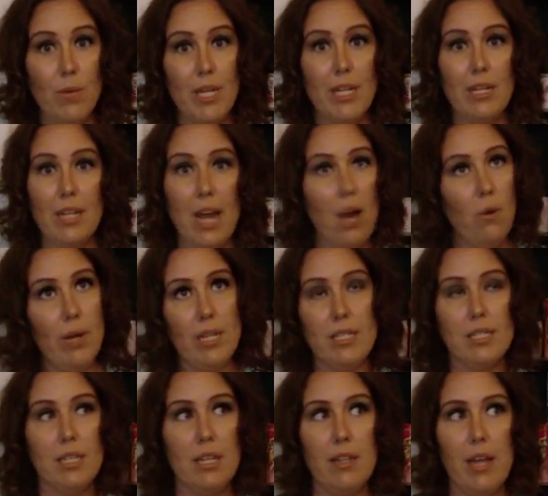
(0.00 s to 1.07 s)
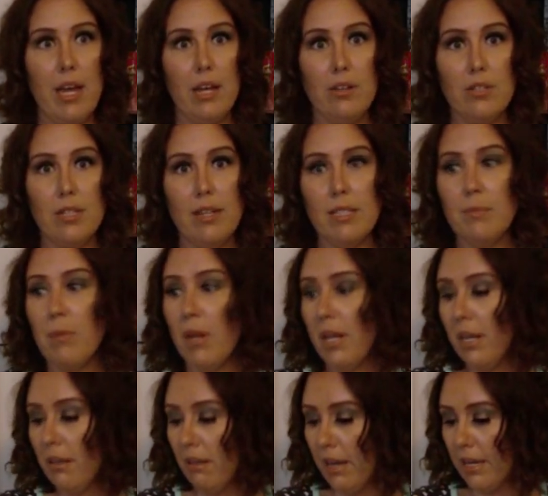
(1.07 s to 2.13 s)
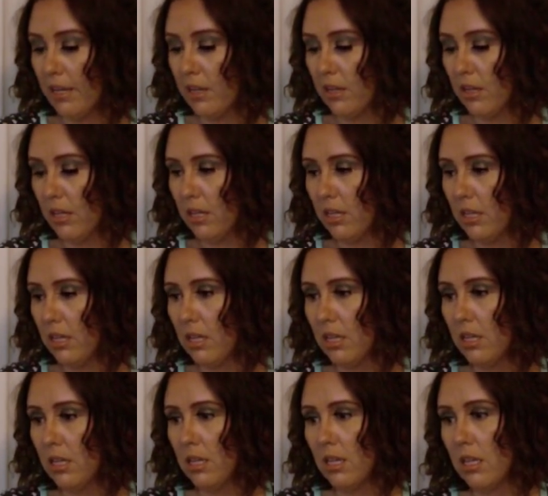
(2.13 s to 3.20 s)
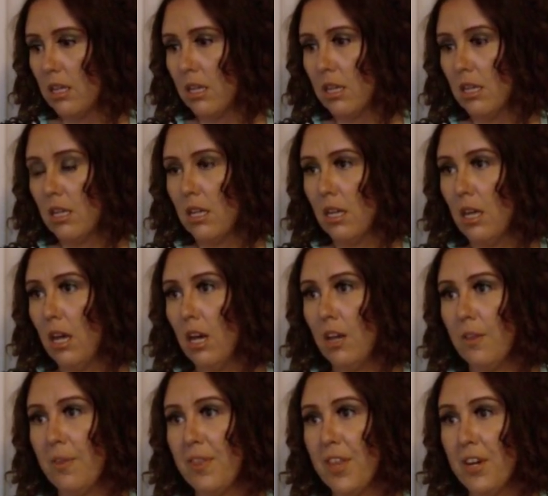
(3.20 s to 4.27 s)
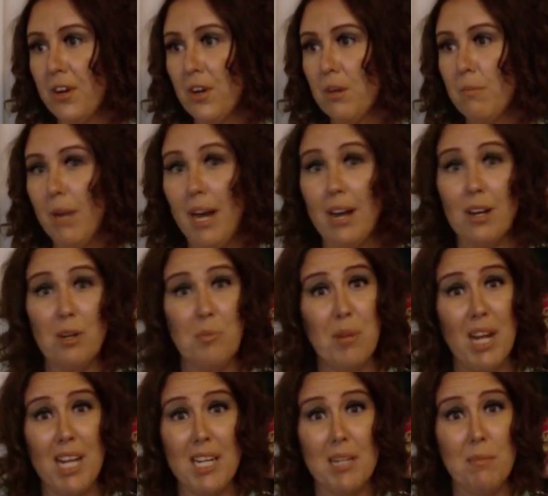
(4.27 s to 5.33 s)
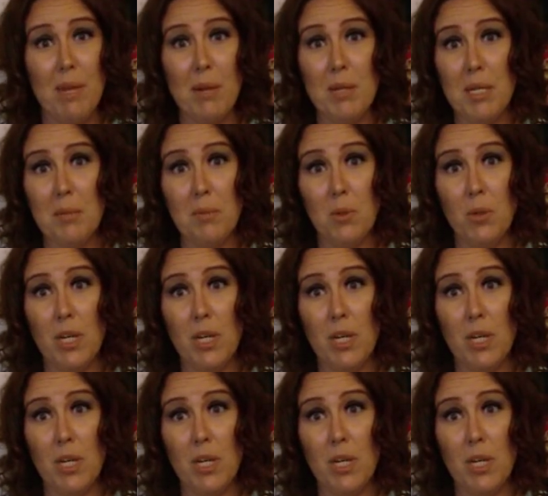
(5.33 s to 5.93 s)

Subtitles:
We always get those. That's probably like the third bottle, probably maybe more.